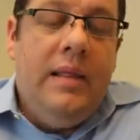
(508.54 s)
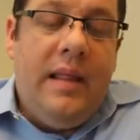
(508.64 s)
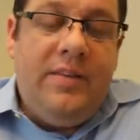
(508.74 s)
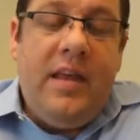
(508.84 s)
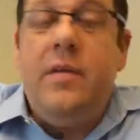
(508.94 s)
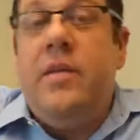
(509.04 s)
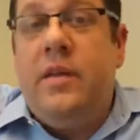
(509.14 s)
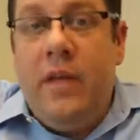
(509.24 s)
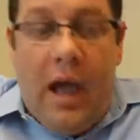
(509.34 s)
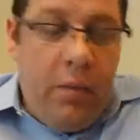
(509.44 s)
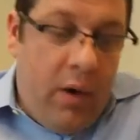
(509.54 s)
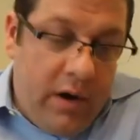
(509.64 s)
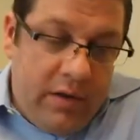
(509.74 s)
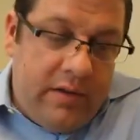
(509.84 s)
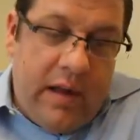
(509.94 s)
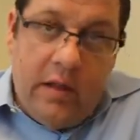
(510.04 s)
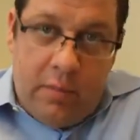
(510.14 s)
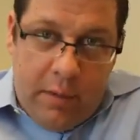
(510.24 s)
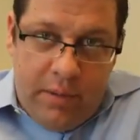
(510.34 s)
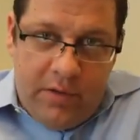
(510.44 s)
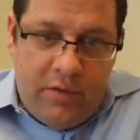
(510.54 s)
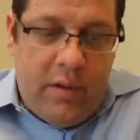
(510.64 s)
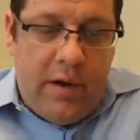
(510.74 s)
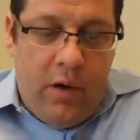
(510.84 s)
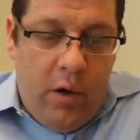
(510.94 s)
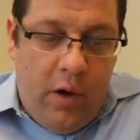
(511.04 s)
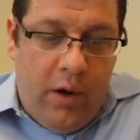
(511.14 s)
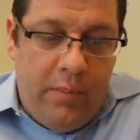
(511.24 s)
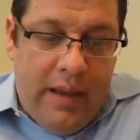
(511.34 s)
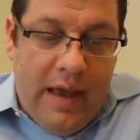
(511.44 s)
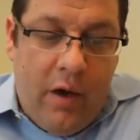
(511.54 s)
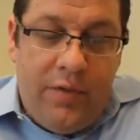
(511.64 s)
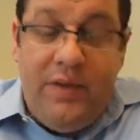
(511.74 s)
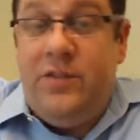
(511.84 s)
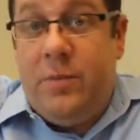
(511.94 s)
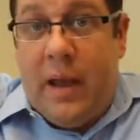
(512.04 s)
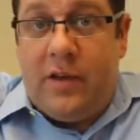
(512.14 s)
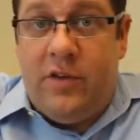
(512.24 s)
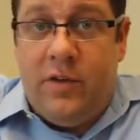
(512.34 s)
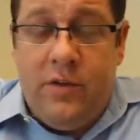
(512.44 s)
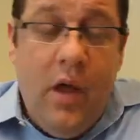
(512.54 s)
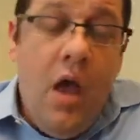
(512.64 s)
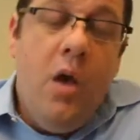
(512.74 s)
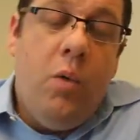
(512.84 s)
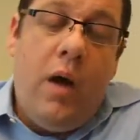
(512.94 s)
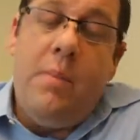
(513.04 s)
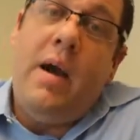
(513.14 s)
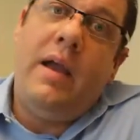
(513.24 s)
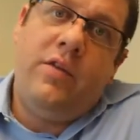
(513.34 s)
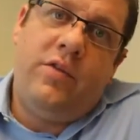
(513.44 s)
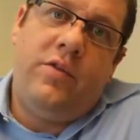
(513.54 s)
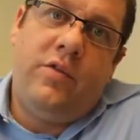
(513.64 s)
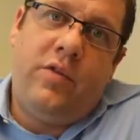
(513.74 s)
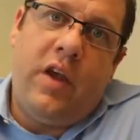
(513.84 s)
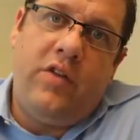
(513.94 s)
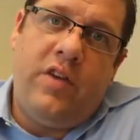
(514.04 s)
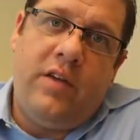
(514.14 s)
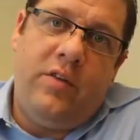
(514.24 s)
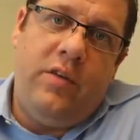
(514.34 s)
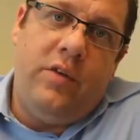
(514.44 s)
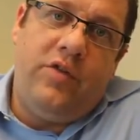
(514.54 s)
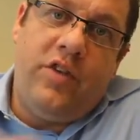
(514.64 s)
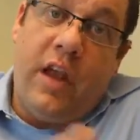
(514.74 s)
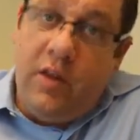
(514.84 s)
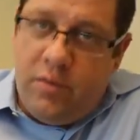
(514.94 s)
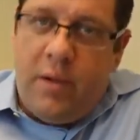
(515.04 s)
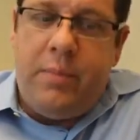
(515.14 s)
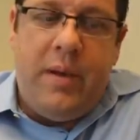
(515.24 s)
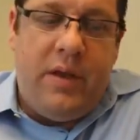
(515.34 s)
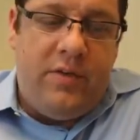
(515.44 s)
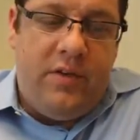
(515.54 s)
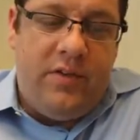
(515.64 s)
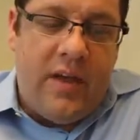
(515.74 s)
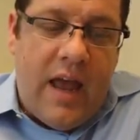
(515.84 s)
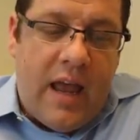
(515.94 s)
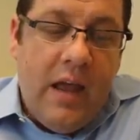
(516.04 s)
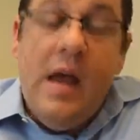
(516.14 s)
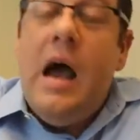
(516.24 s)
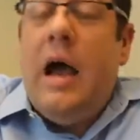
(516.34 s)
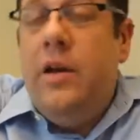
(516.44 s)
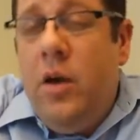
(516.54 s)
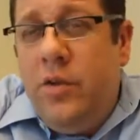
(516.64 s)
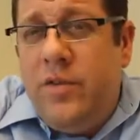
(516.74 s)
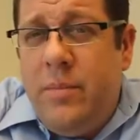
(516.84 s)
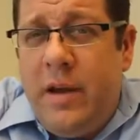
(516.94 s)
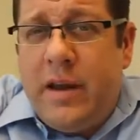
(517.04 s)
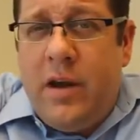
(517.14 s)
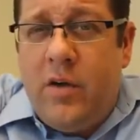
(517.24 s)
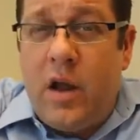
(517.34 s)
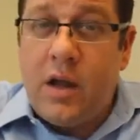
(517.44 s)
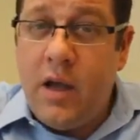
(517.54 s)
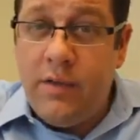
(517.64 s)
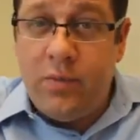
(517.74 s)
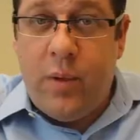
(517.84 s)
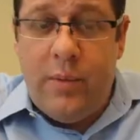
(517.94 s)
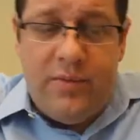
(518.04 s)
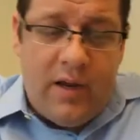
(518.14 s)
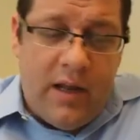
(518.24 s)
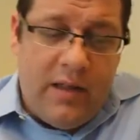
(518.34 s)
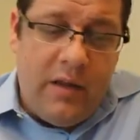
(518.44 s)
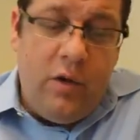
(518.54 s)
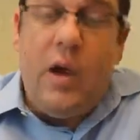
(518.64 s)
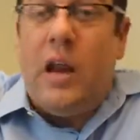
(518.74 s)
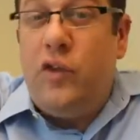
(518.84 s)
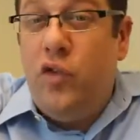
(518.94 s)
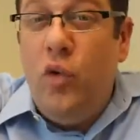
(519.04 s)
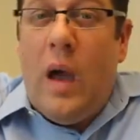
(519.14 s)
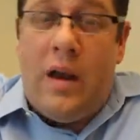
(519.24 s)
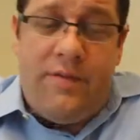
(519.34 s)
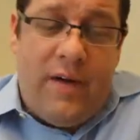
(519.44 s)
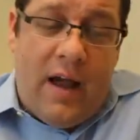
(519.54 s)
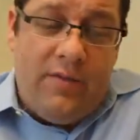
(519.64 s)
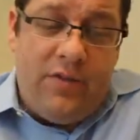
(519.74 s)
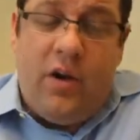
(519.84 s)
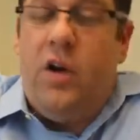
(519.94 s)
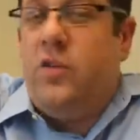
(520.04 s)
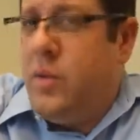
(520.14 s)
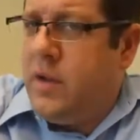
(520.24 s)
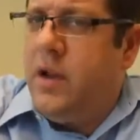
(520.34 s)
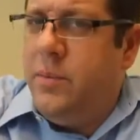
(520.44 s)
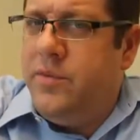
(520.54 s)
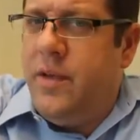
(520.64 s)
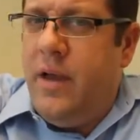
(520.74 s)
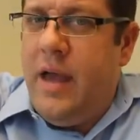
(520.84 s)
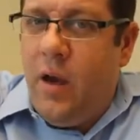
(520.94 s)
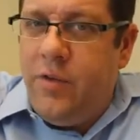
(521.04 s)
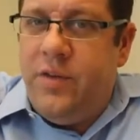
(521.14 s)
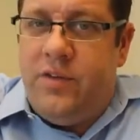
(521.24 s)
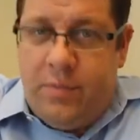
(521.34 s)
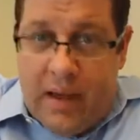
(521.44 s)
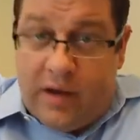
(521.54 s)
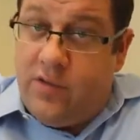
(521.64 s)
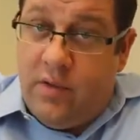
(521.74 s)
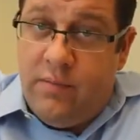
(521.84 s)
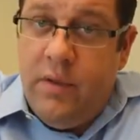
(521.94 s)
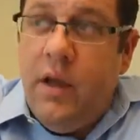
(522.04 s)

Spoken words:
Let's say that I wanted to tailor my pitch around health inspection. Well, I might change my pitch to say, I noticed on Medicare.gov's website that you got a 2 out of 5 stars when it comes to health inspection.